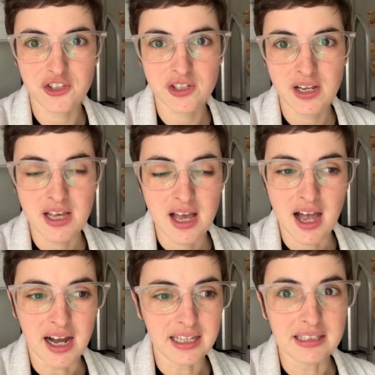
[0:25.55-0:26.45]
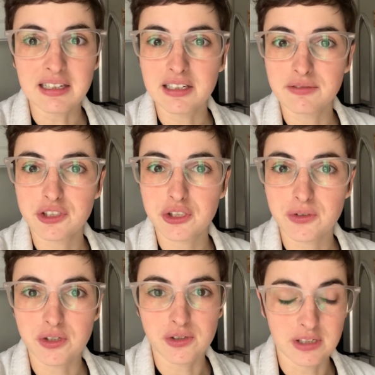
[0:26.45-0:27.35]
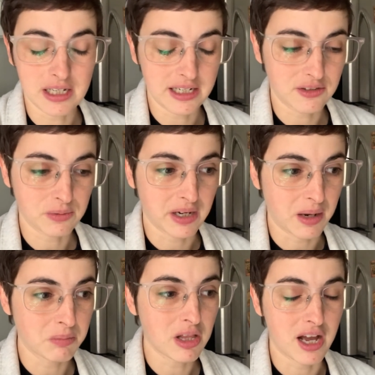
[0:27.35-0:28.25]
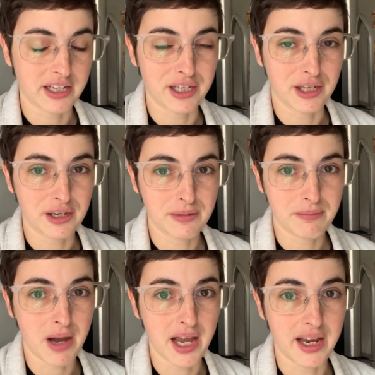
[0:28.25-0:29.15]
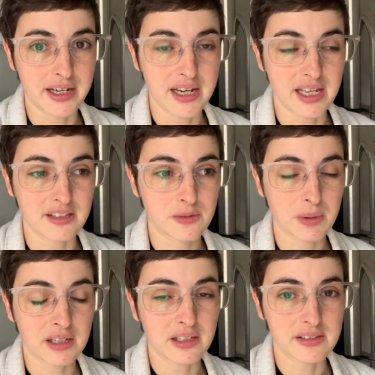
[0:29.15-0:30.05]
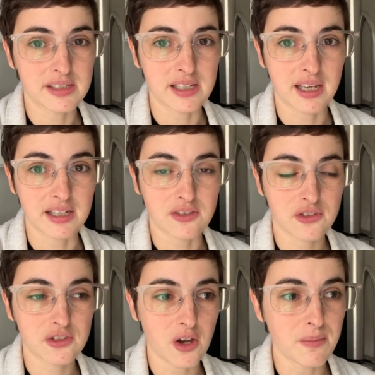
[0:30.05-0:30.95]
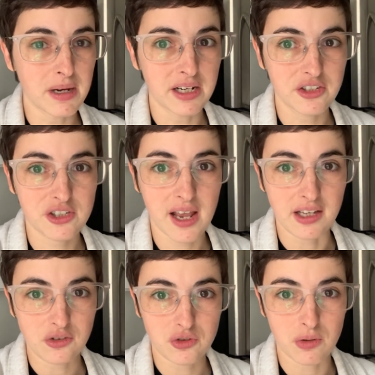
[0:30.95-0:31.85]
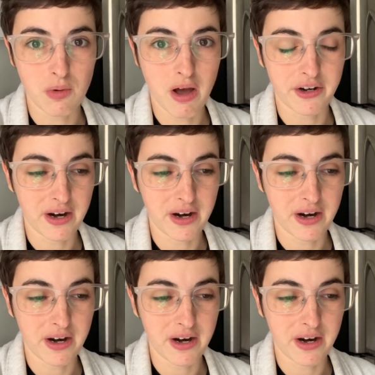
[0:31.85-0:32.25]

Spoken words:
I love to utilize when I'm blocking my knits because it gets so much extra water out